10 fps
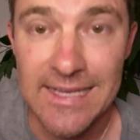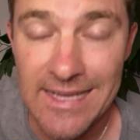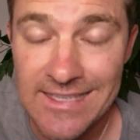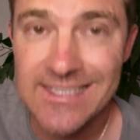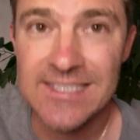
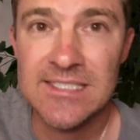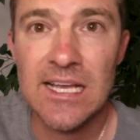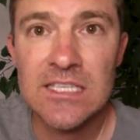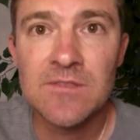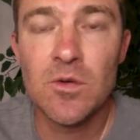a
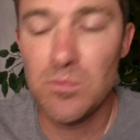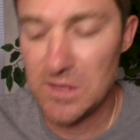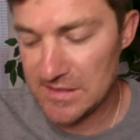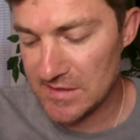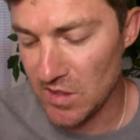successful
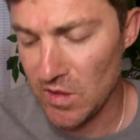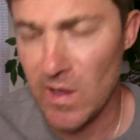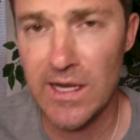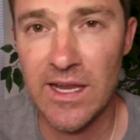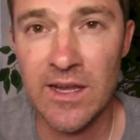business
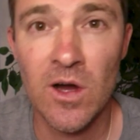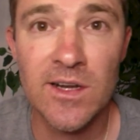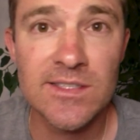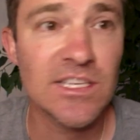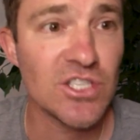online and
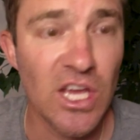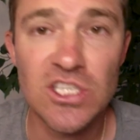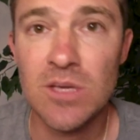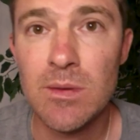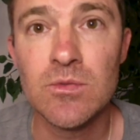honestly
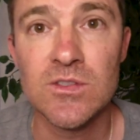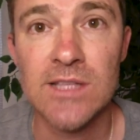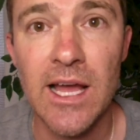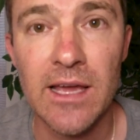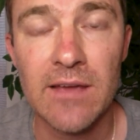changing people's
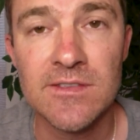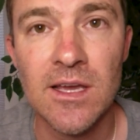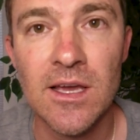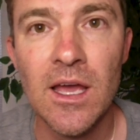lives,